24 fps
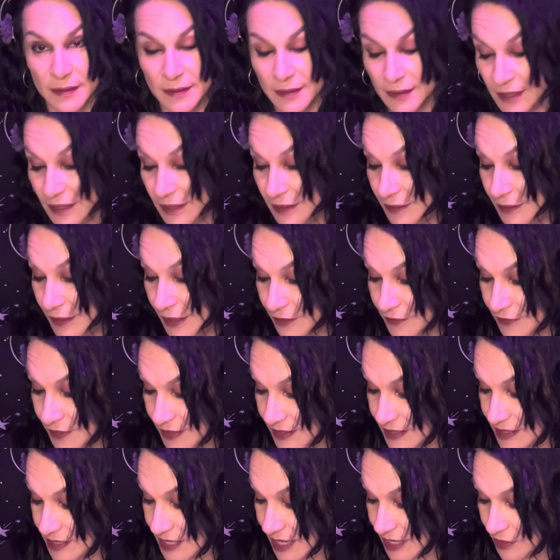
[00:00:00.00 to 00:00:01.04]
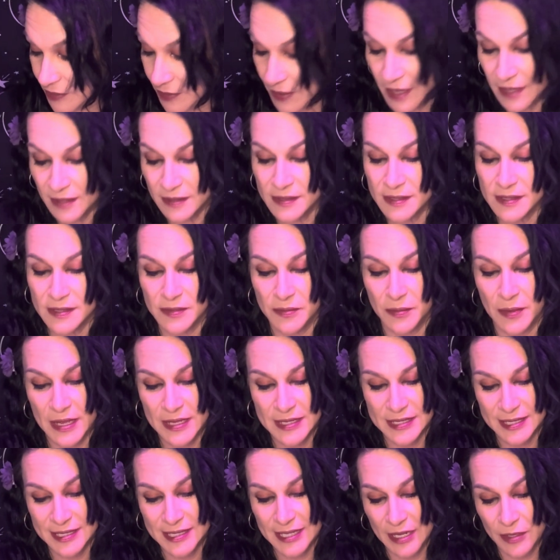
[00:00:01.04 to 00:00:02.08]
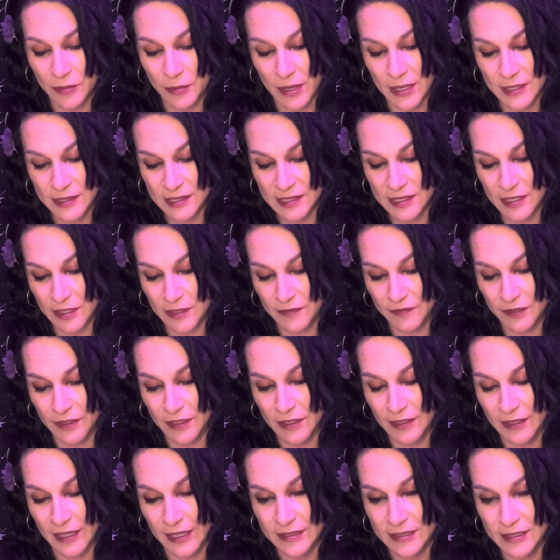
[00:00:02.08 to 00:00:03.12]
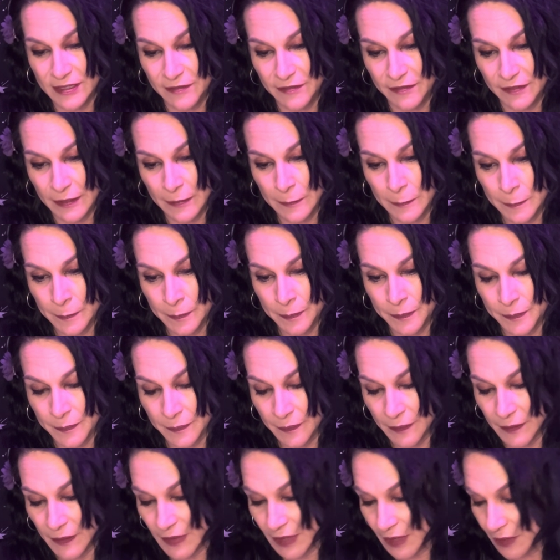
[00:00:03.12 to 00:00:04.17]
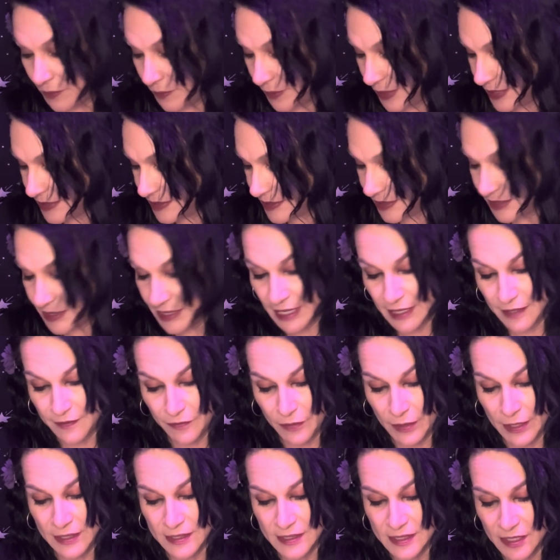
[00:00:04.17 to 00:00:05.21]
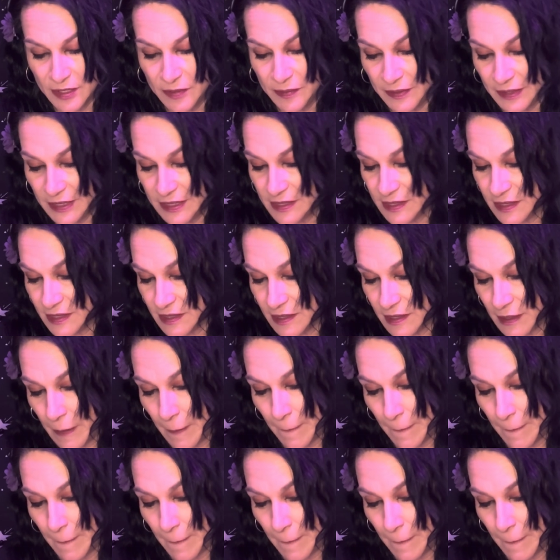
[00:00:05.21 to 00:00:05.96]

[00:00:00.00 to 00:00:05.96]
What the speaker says: Can you clarify this Ten of Wands? Why is the Ten of Wands here for the collective? Why is the Ten of Wands here, please?